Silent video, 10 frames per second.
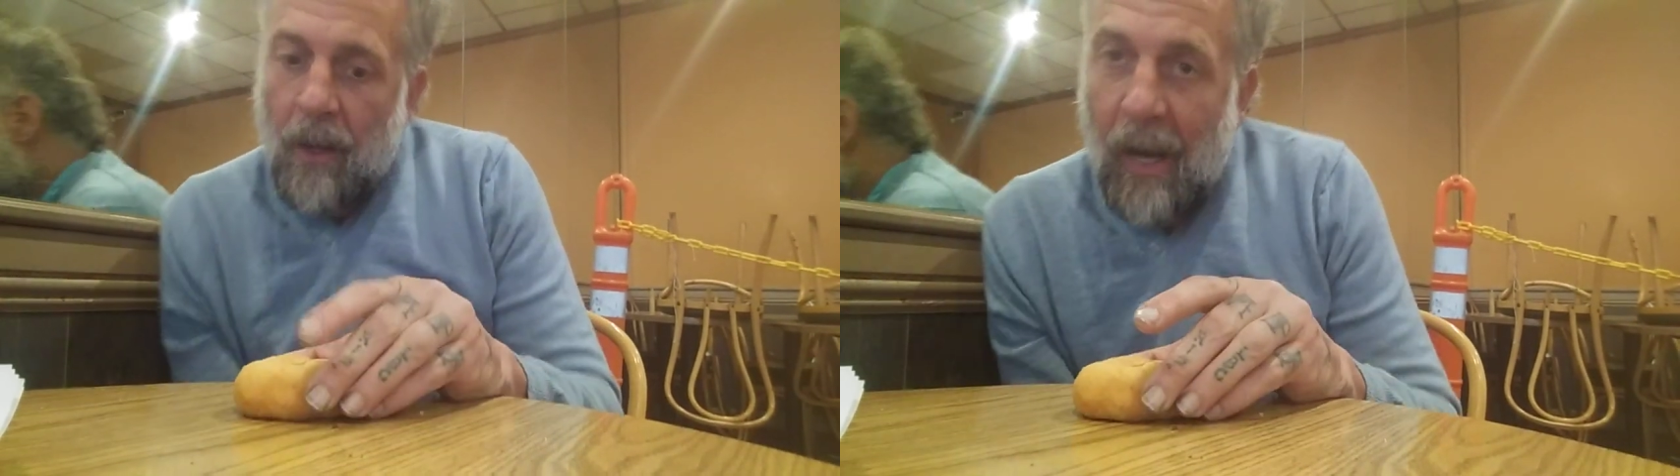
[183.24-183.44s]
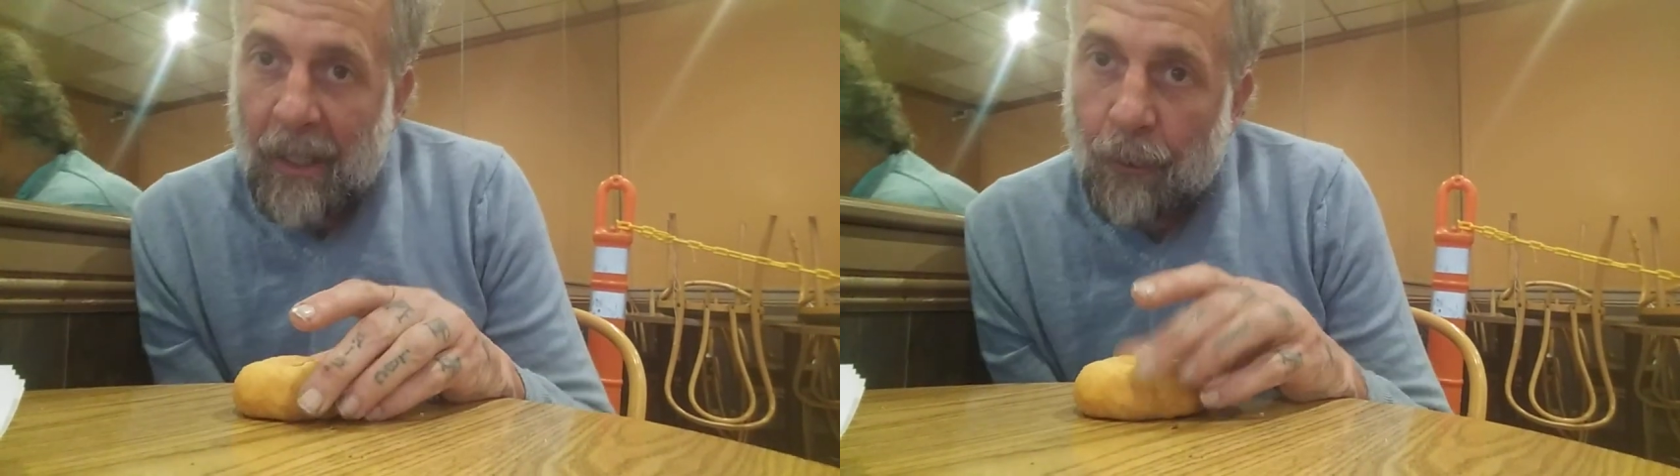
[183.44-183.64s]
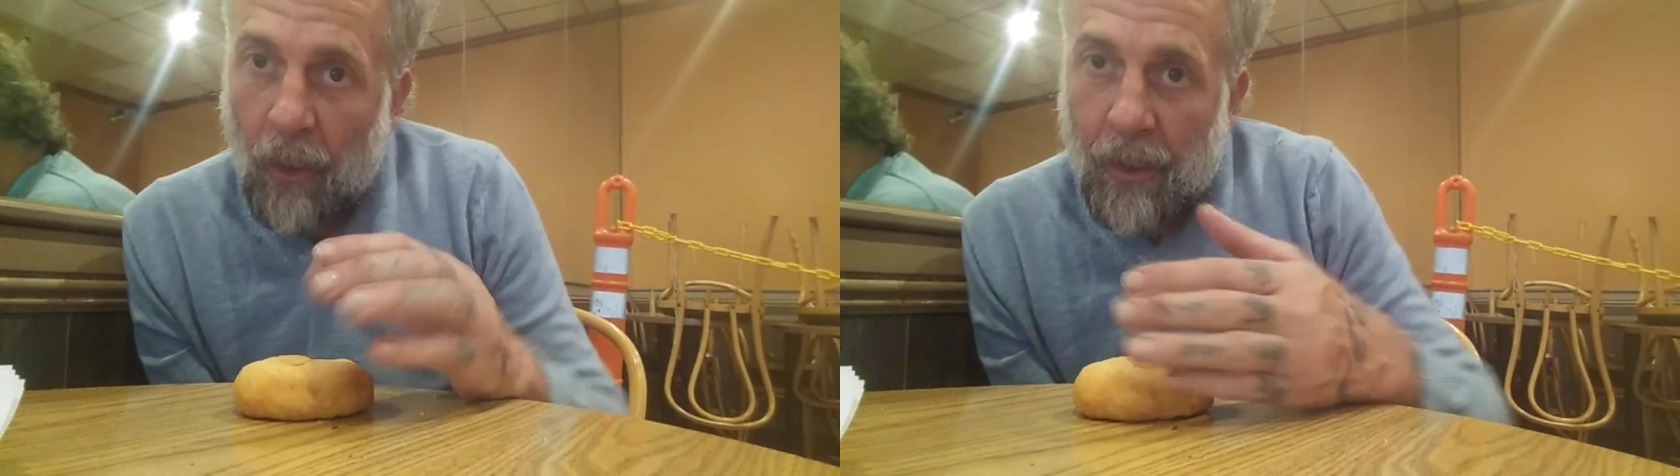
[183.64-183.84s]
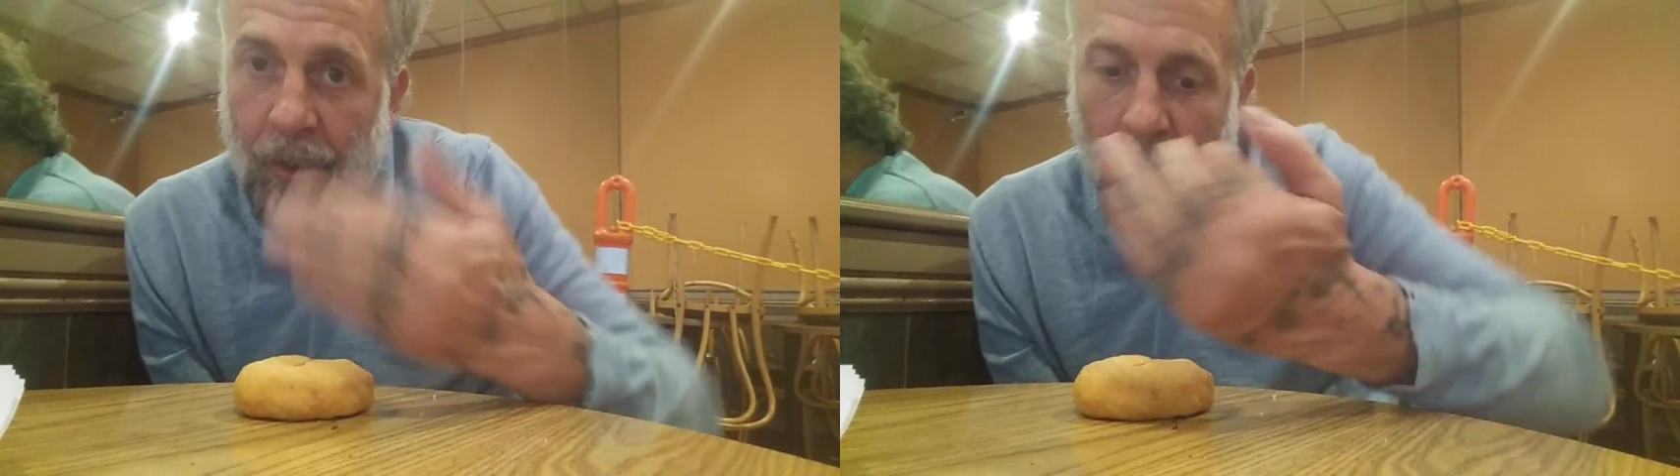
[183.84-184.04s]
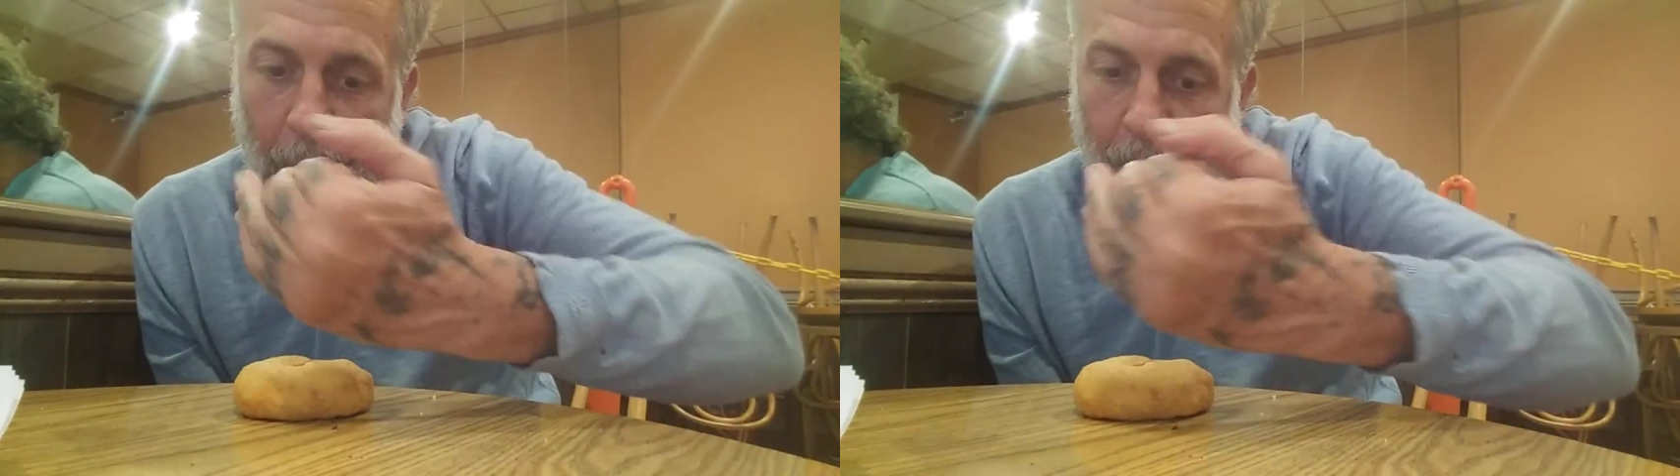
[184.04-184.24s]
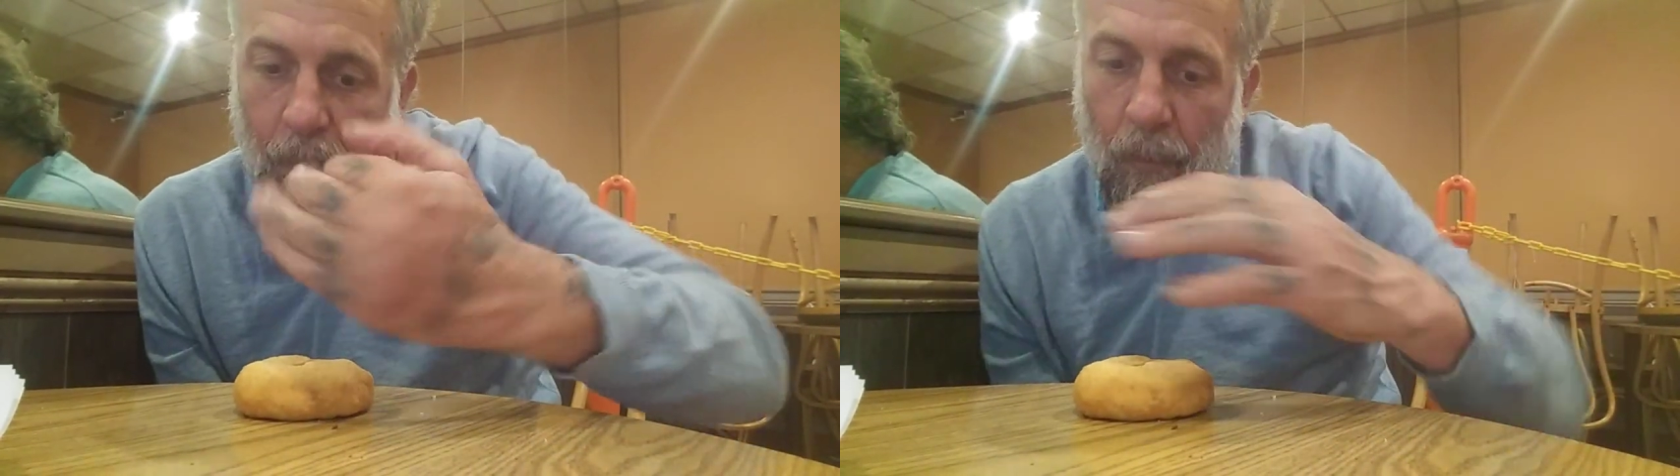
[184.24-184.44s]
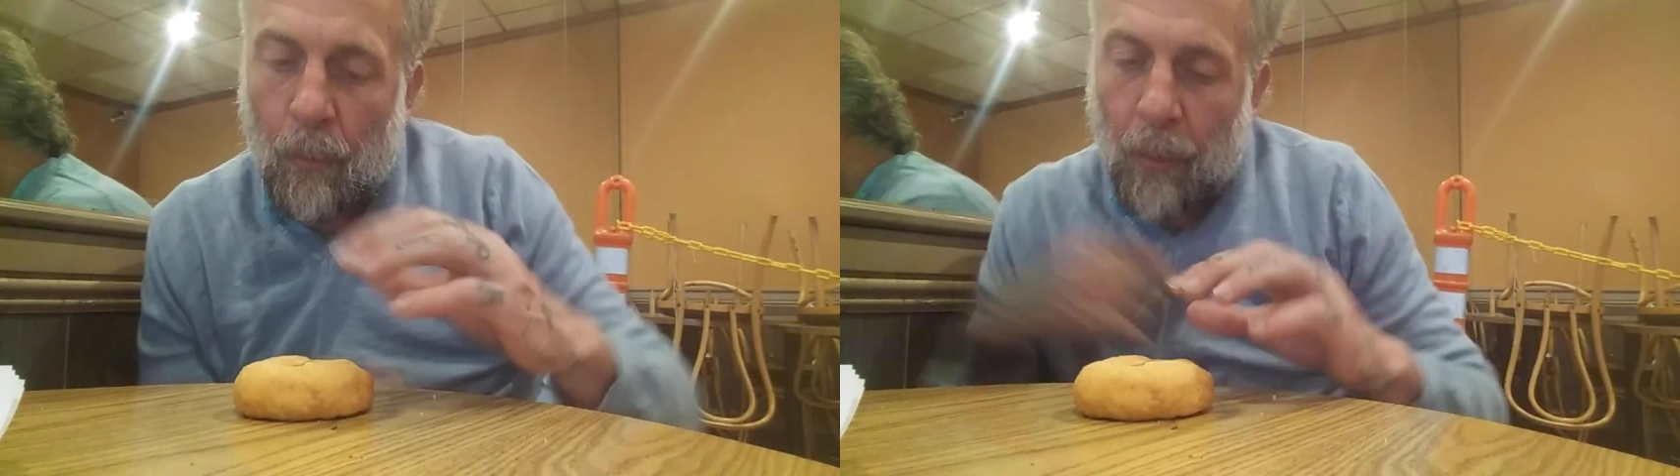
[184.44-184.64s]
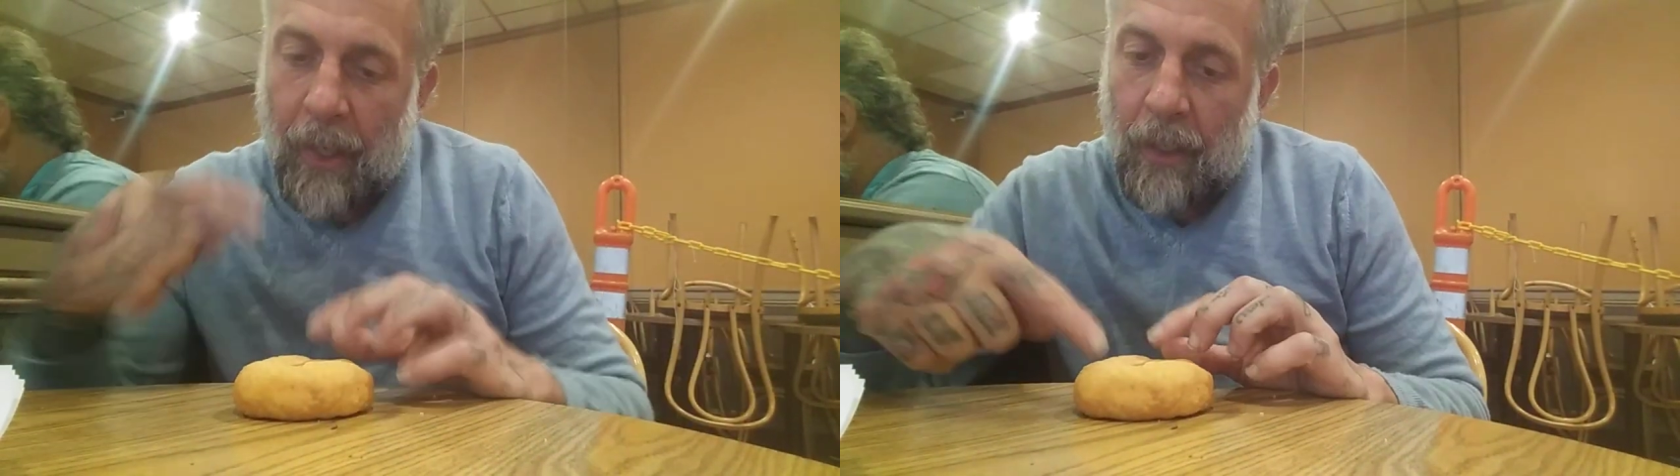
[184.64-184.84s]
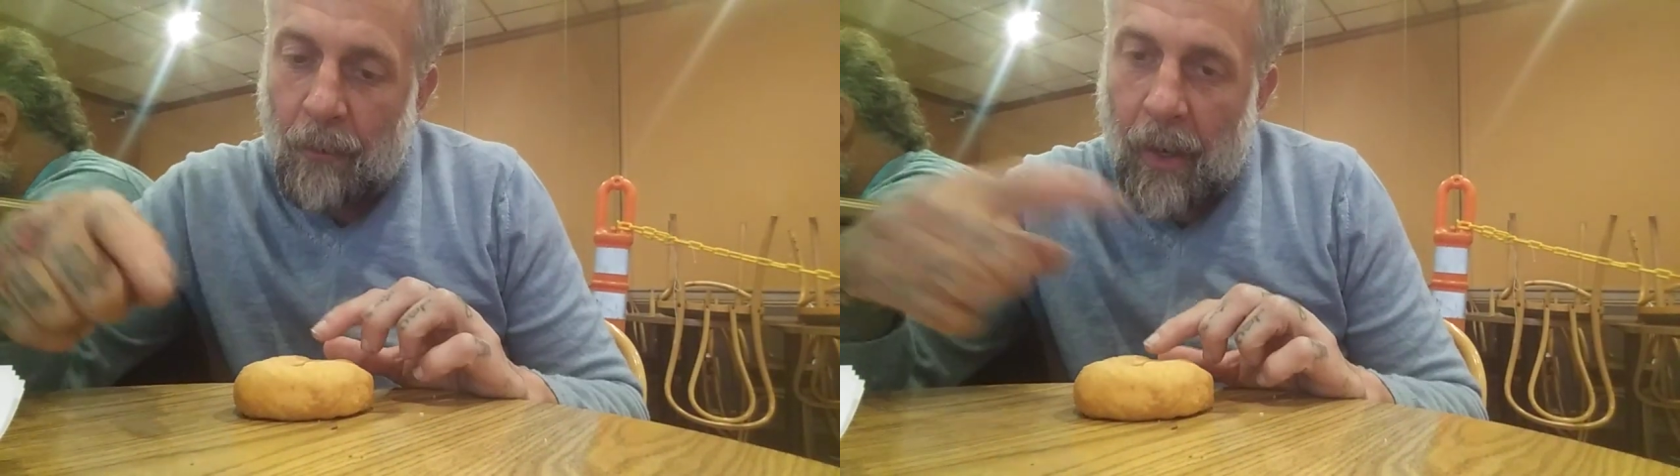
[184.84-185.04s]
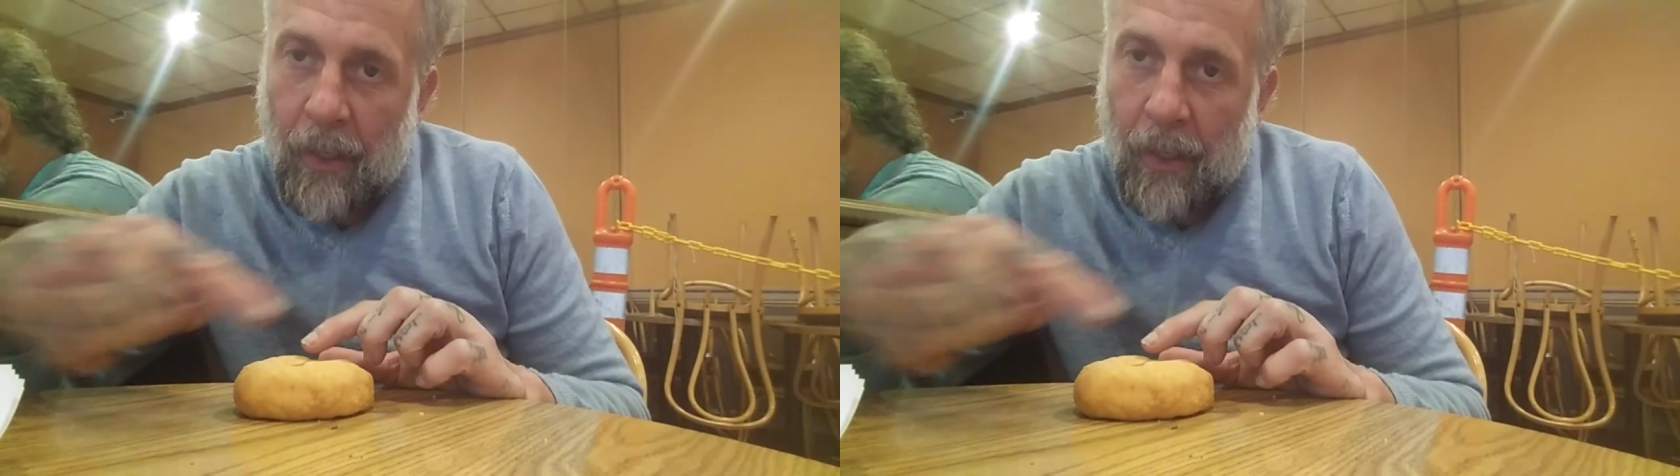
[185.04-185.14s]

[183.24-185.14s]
hydraulic jump breaking right